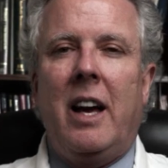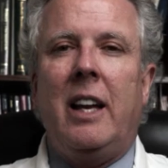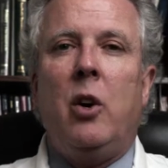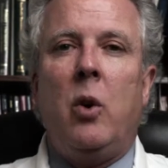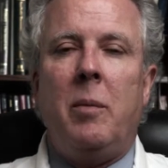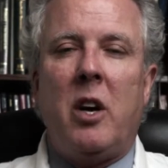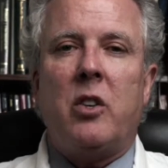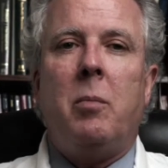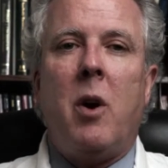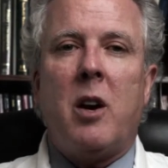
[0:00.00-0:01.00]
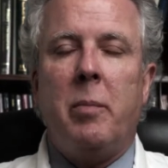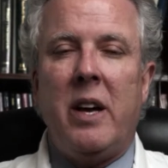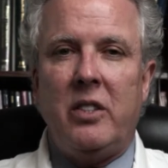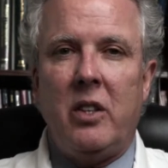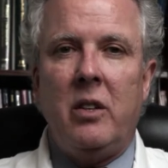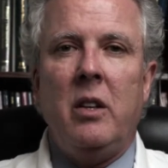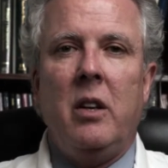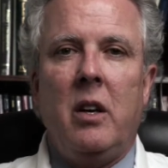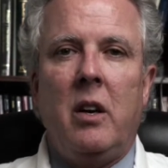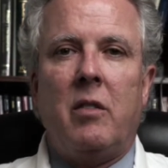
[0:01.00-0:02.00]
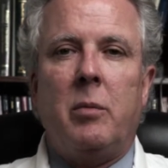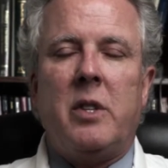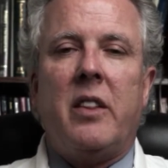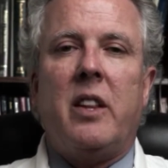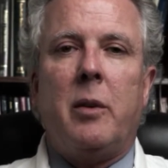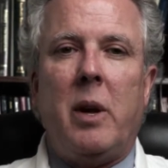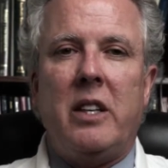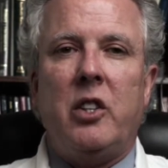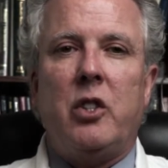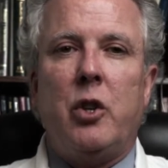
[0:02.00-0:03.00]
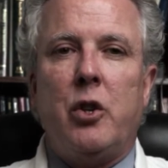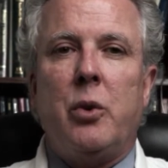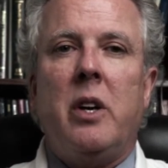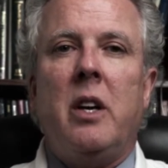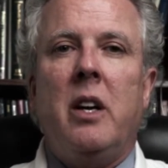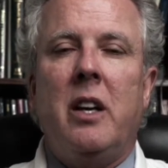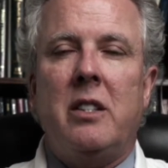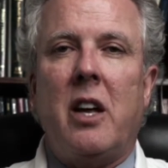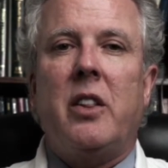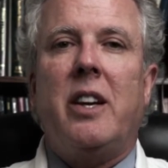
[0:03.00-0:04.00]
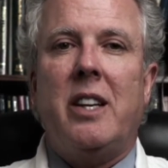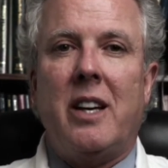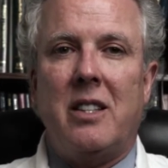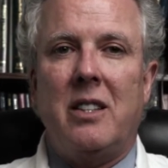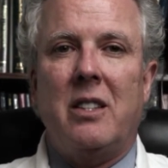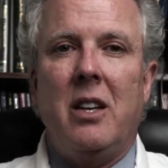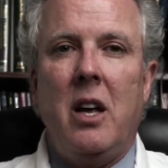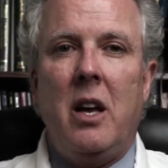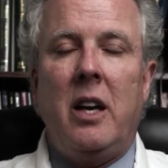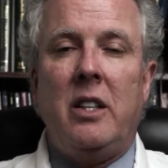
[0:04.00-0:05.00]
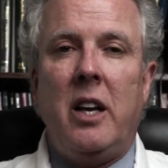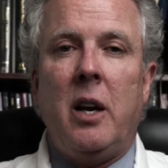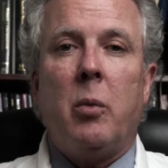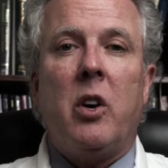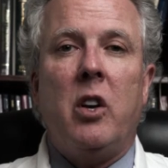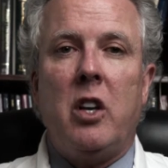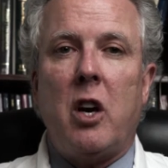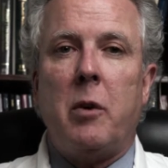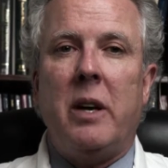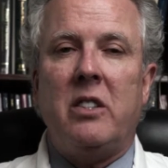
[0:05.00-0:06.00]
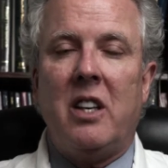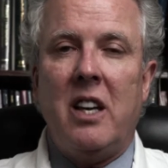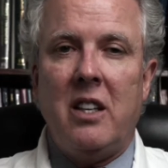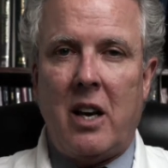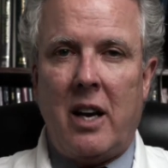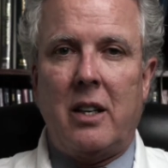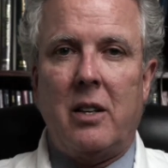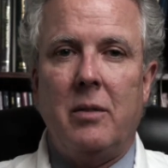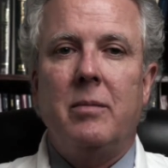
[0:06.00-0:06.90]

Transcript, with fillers: Hello, I'm Doctor Mark Mason from Southlake Plastic Surgery in Southlake, Texas, and today we're going to talk about SkinTyte.